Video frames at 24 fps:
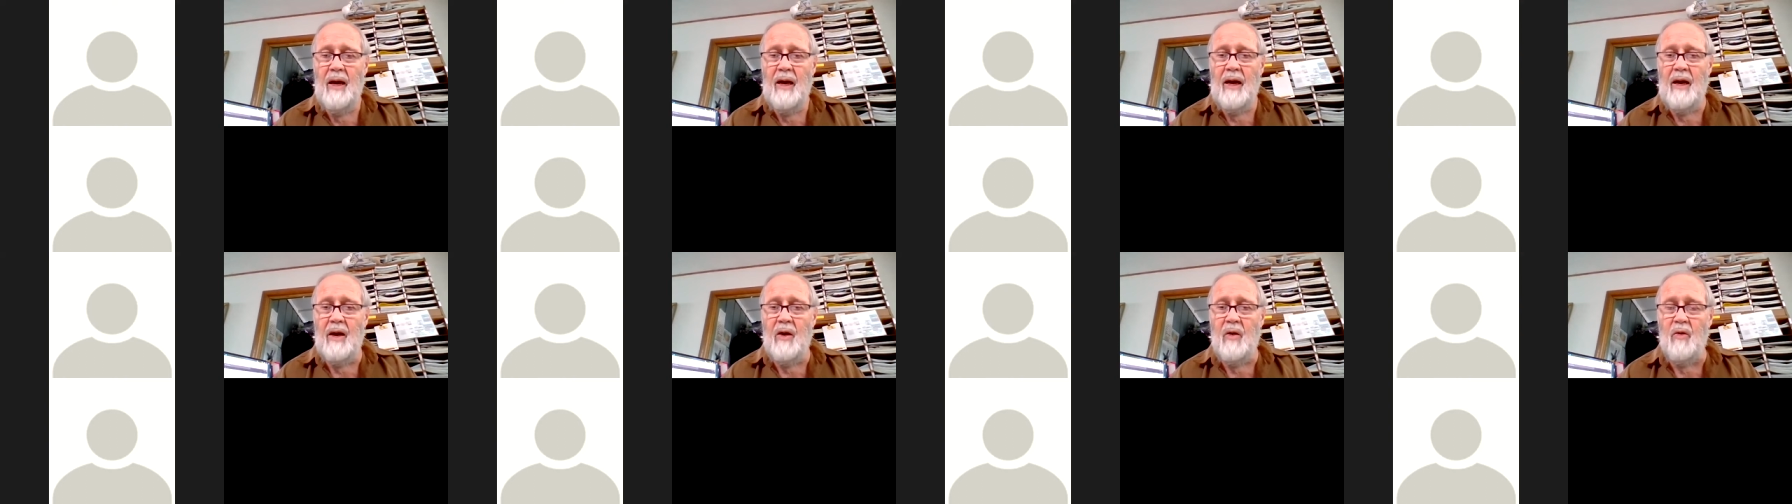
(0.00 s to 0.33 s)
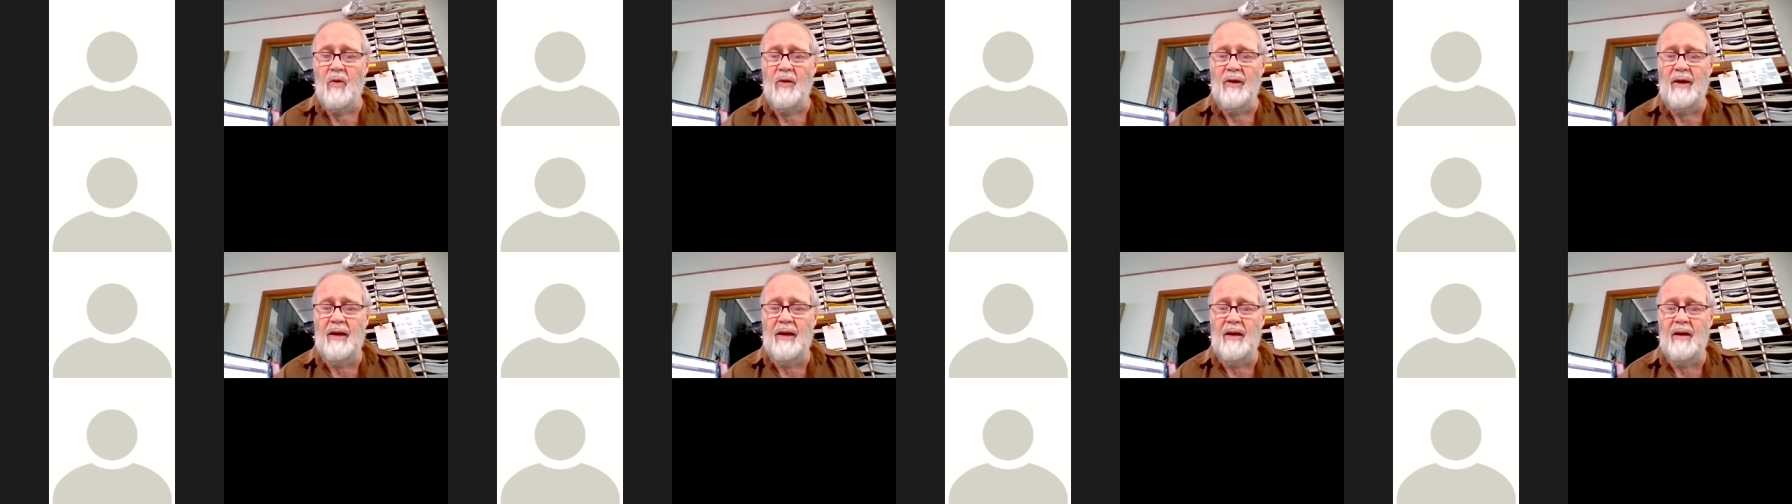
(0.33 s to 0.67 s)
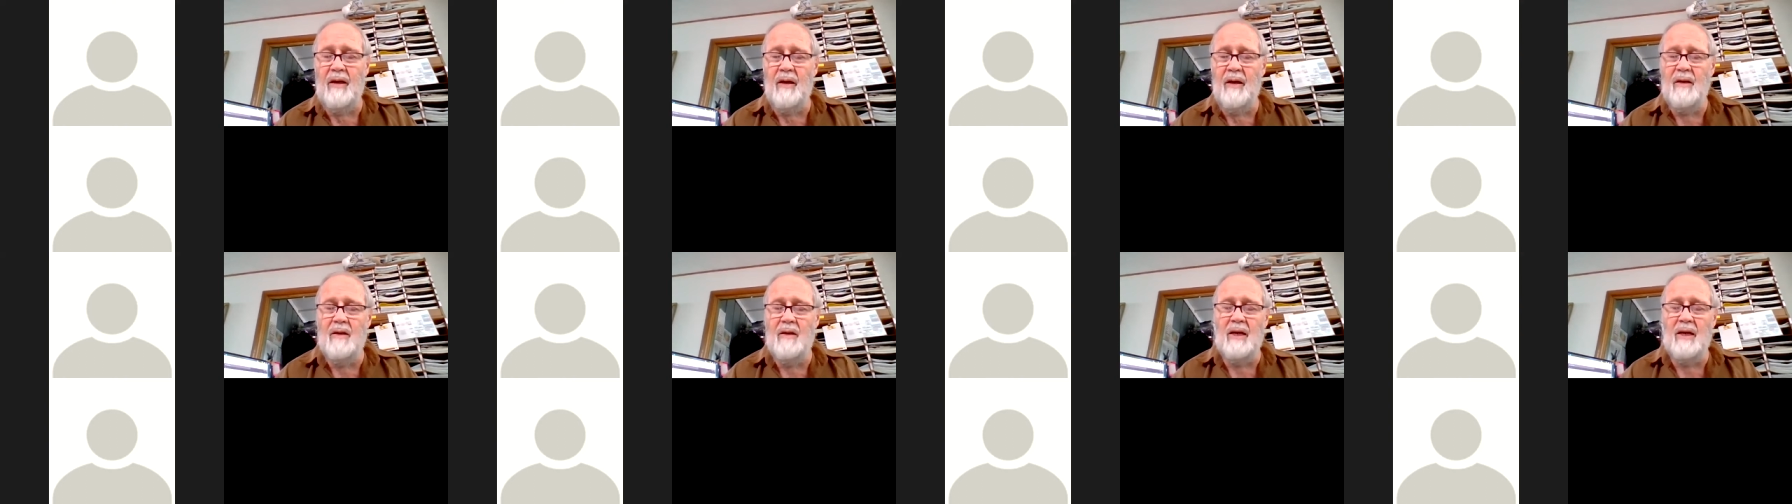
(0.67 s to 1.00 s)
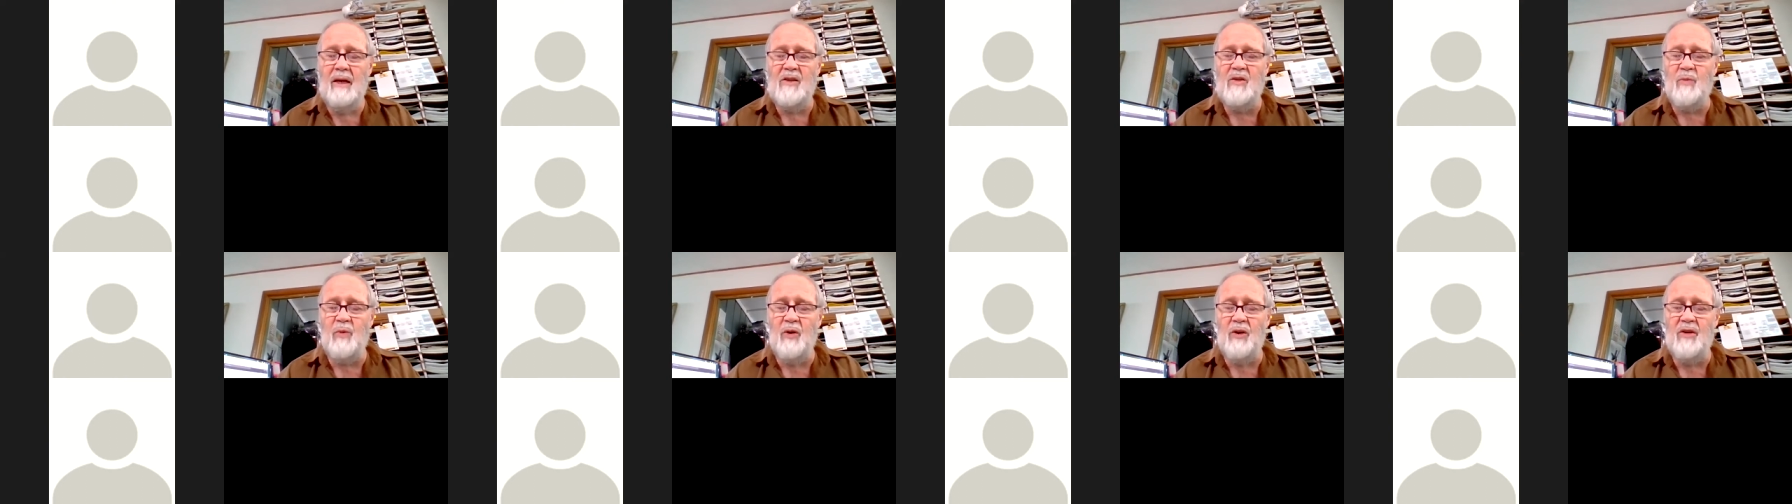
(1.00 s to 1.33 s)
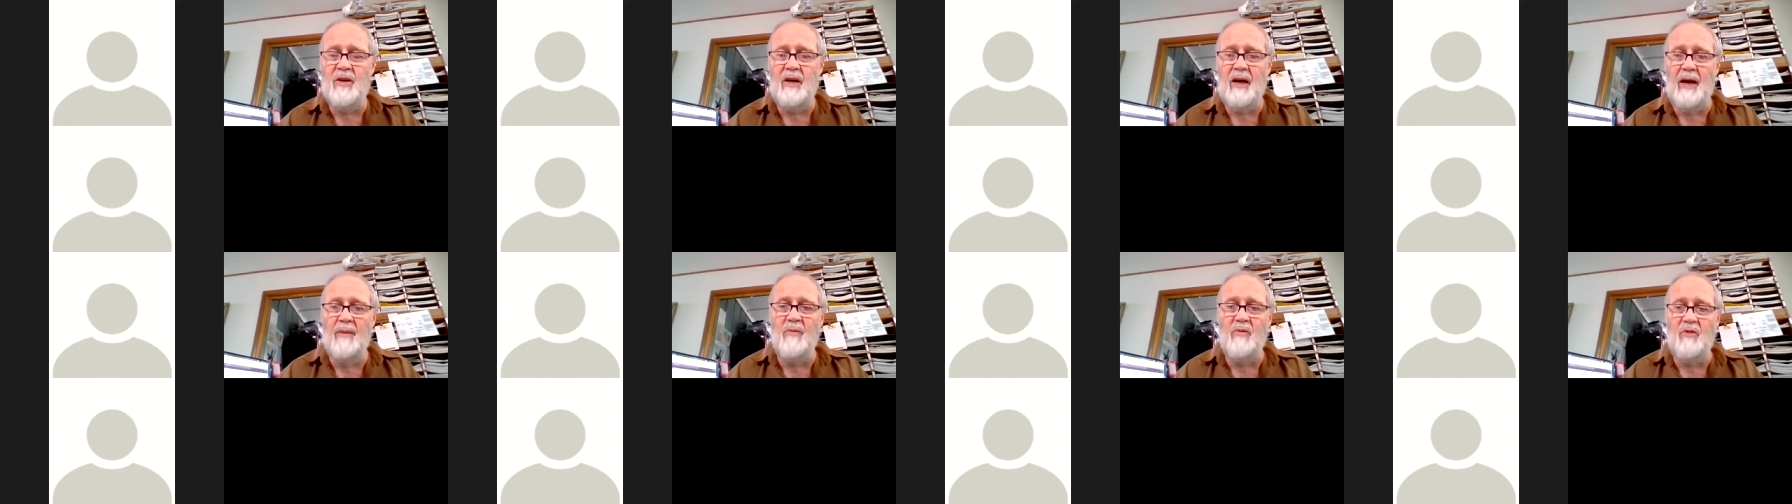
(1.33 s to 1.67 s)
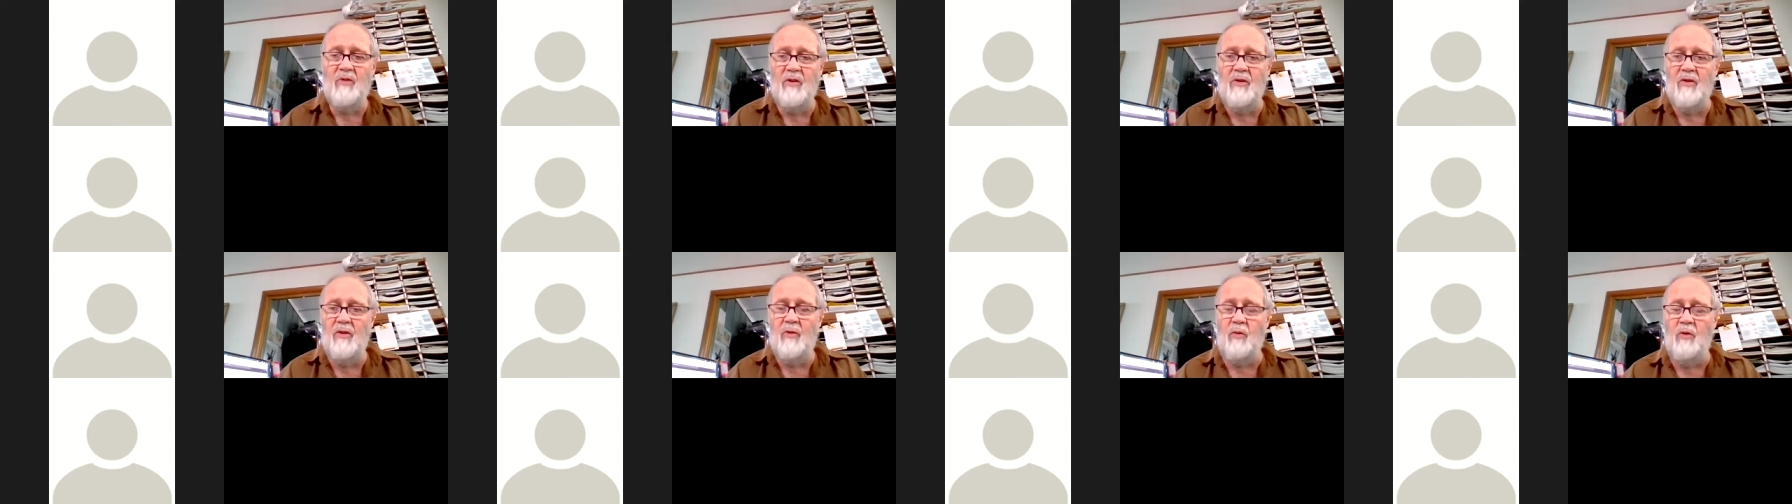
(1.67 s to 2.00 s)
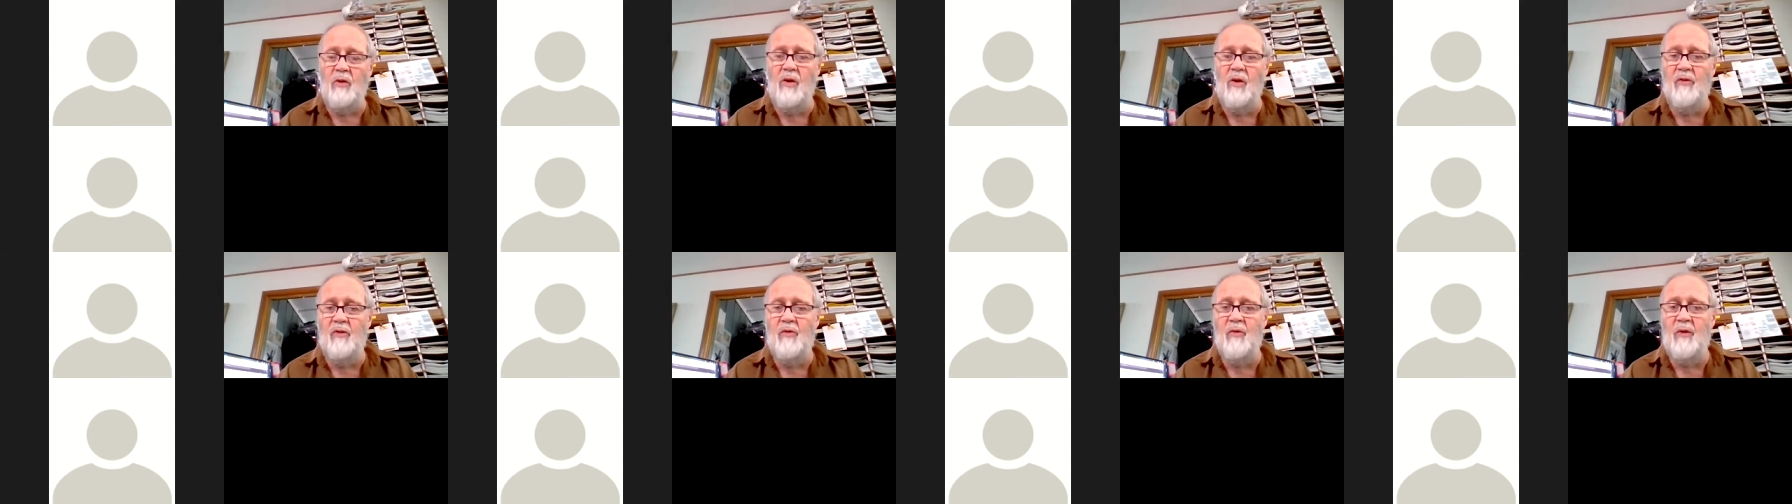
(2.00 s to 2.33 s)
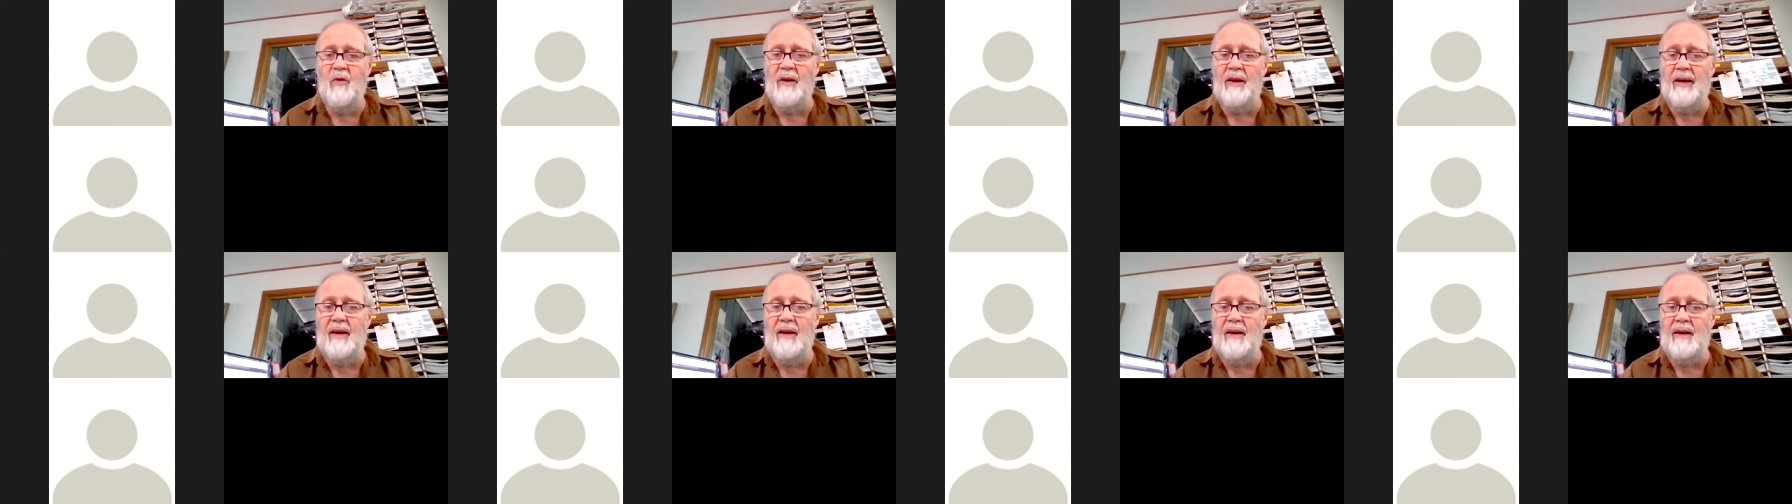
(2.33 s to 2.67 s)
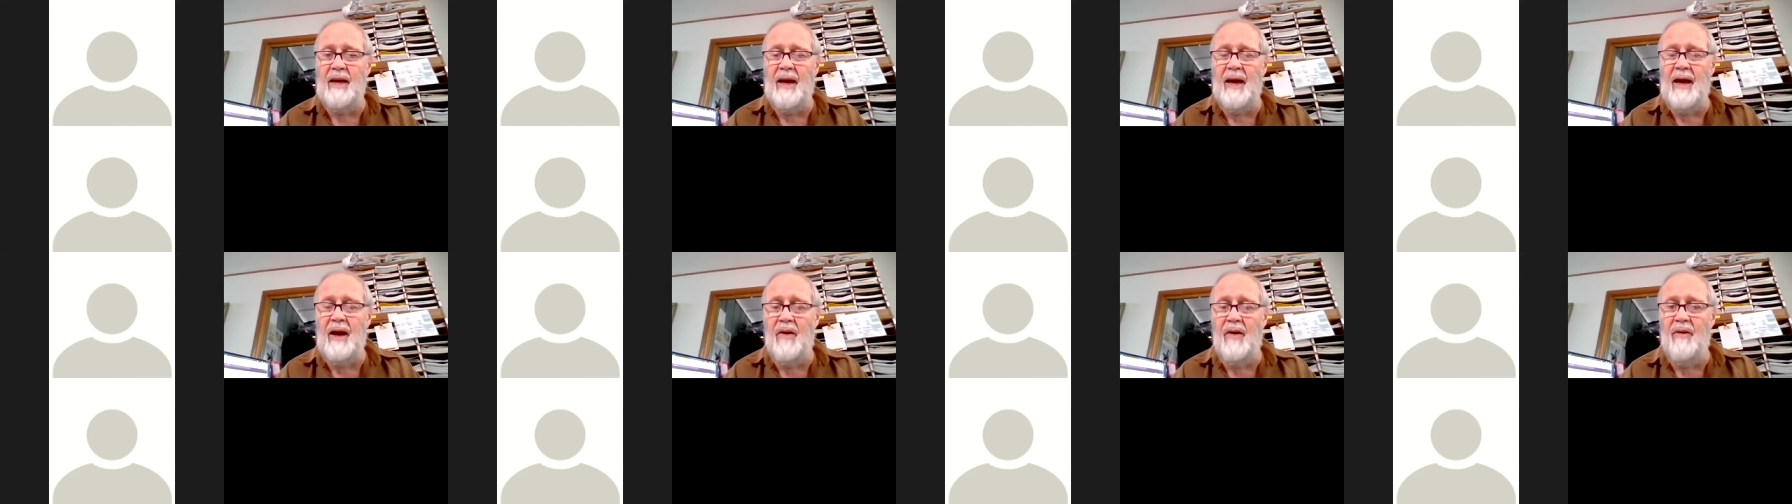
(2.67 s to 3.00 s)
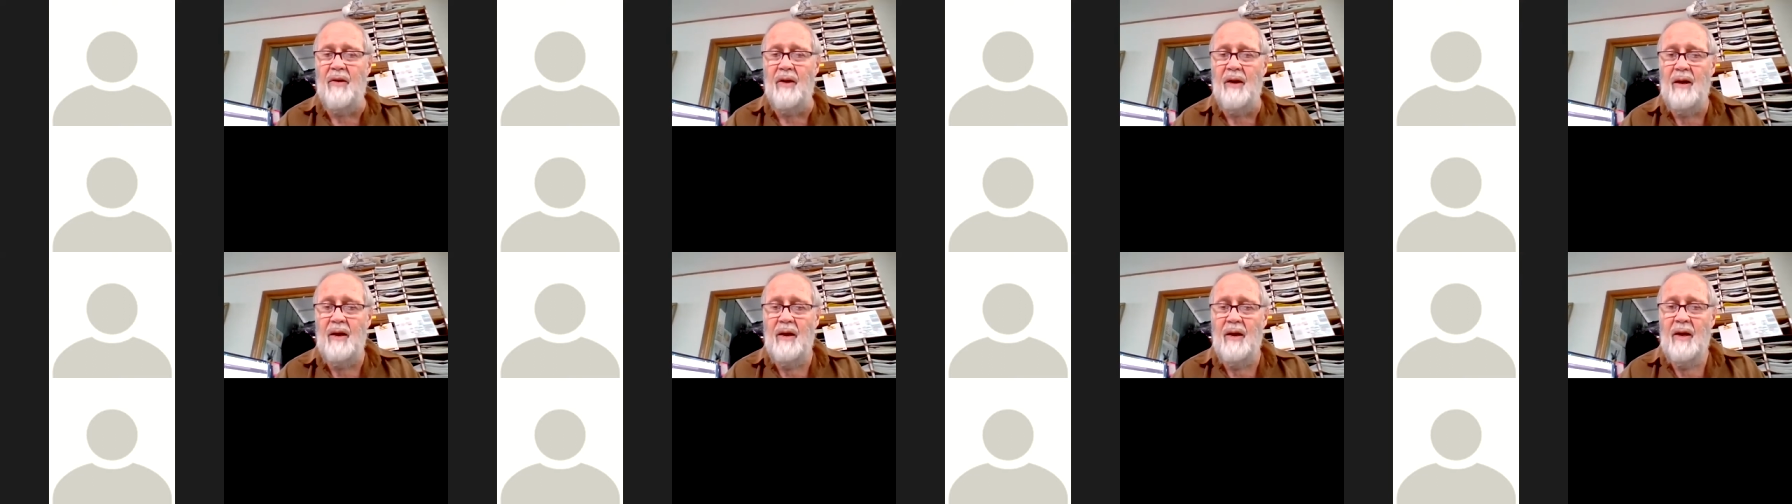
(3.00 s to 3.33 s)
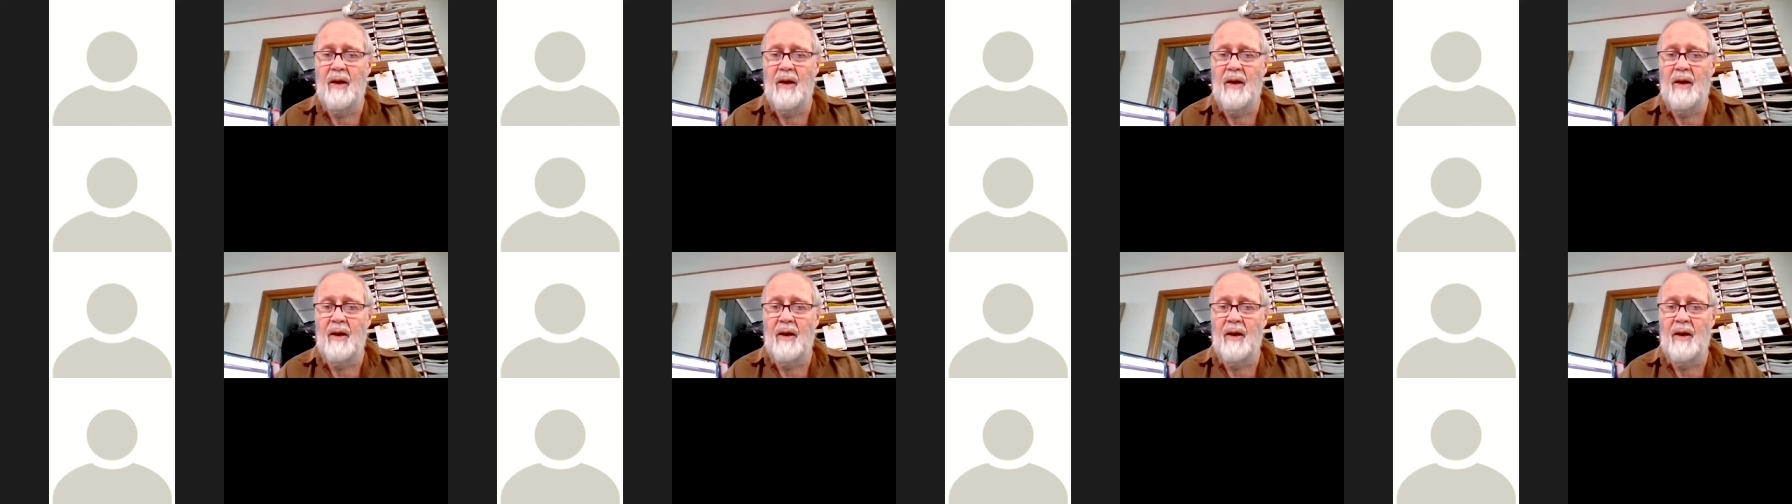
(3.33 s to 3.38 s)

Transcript: Only in desperate times do the wolves really get down